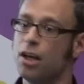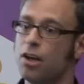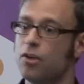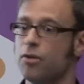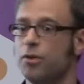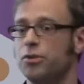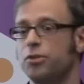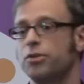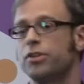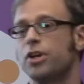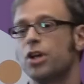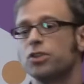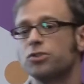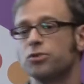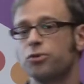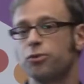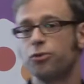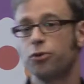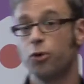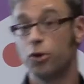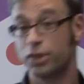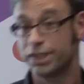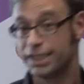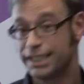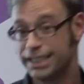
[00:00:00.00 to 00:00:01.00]
on
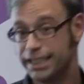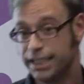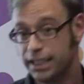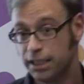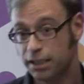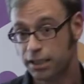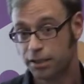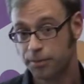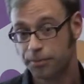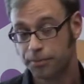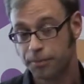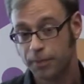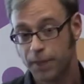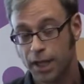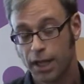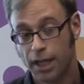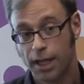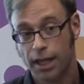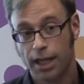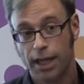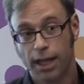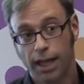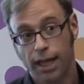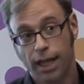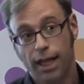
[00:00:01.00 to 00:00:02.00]
2014.
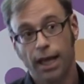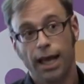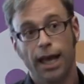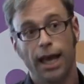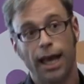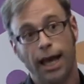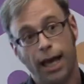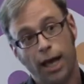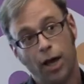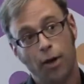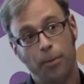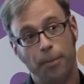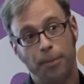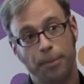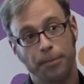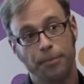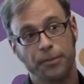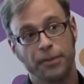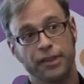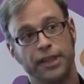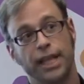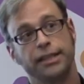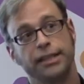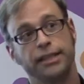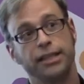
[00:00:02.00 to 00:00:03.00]

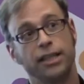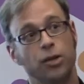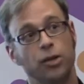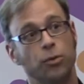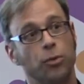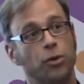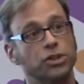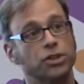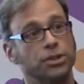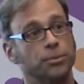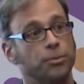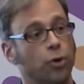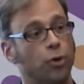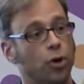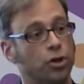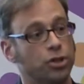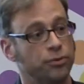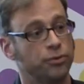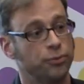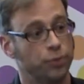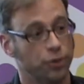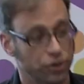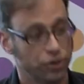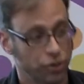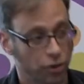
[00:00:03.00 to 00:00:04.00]
That year was
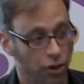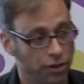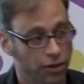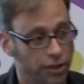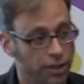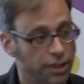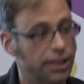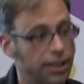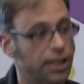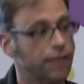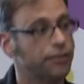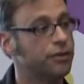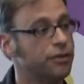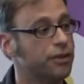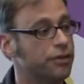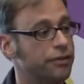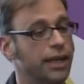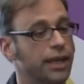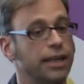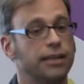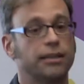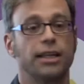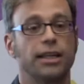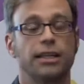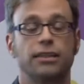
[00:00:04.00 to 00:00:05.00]
important for Scotland, given the
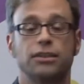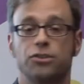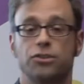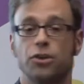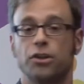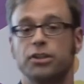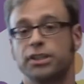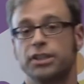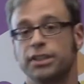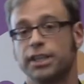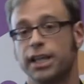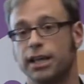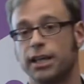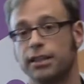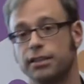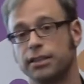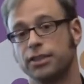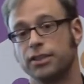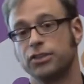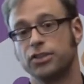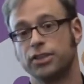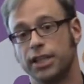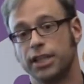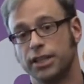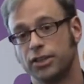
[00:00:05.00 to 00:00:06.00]
fact that Scotland had
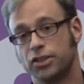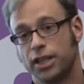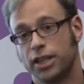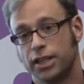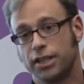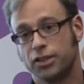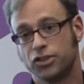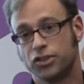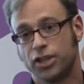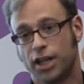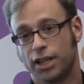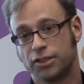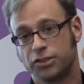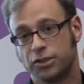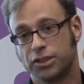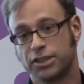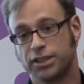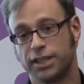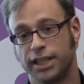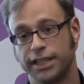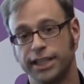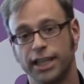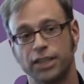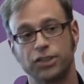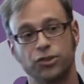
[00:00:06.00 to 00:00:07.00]
a chance to
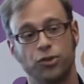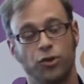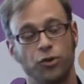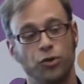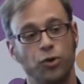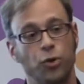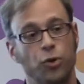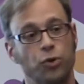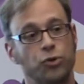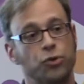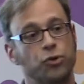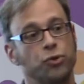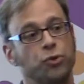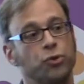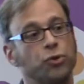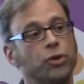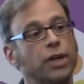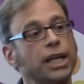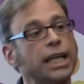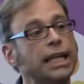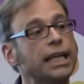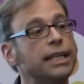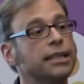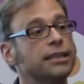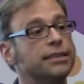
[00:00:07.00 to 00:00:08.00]
say yes or no to
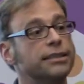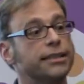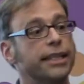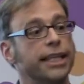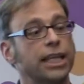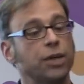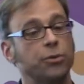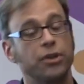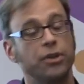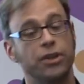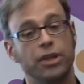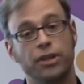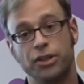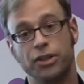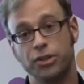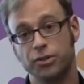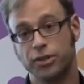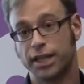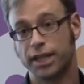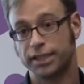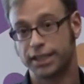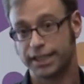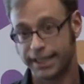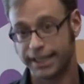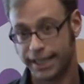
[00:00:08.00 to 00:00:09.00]
staying within the
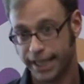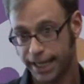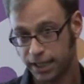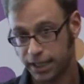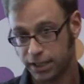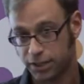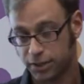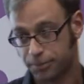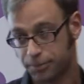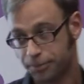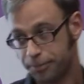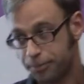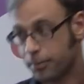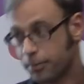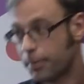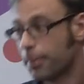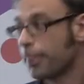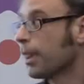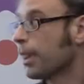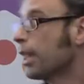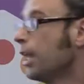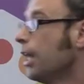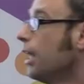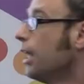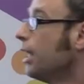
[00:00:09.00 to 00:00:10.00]
United Kingdom.
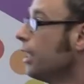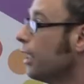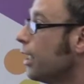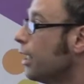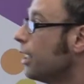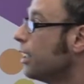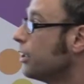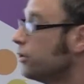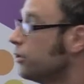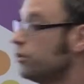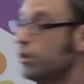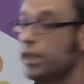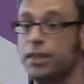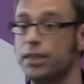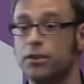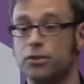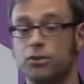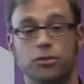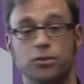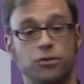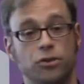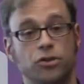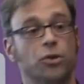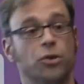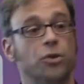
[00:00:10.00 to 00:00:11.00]

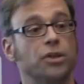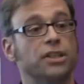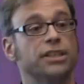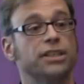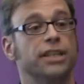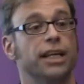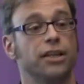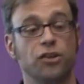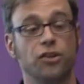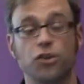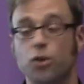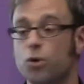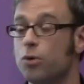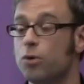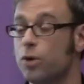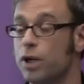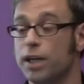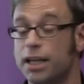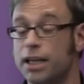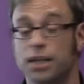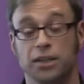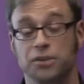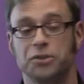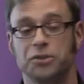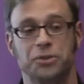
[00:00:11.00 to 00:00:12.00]
You know it
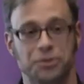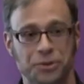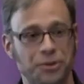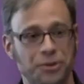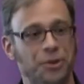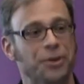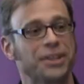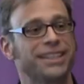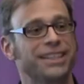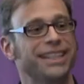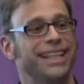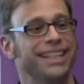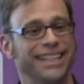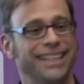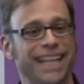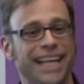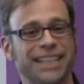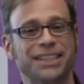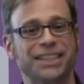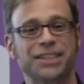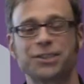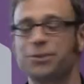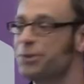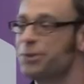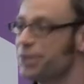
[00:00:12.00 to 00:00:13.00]
said
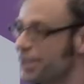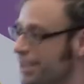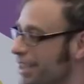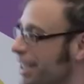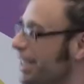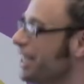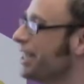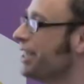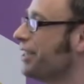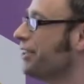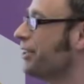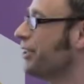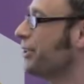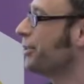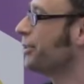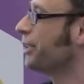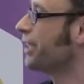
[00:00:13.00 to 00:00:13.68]
yes to staying in the